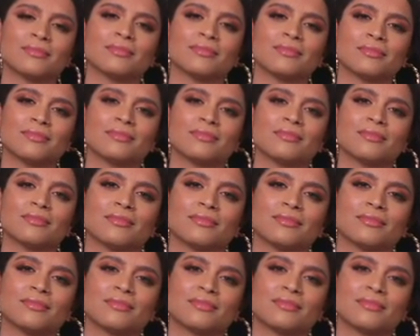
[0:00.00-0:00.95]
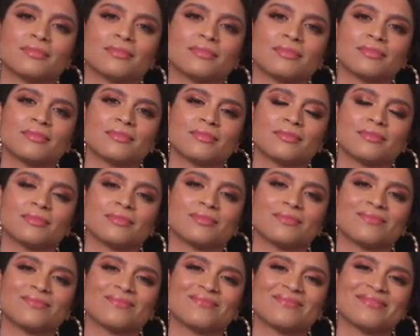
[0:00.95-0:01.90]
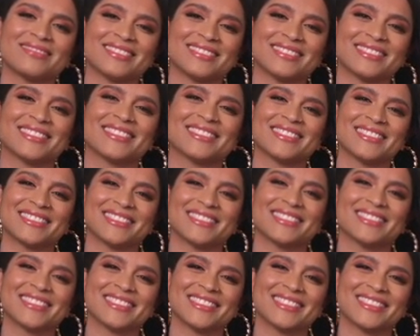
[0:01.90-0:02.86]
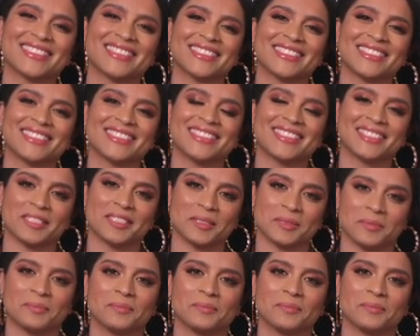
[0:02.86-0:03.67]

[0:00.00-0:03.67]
The person shown says nothing.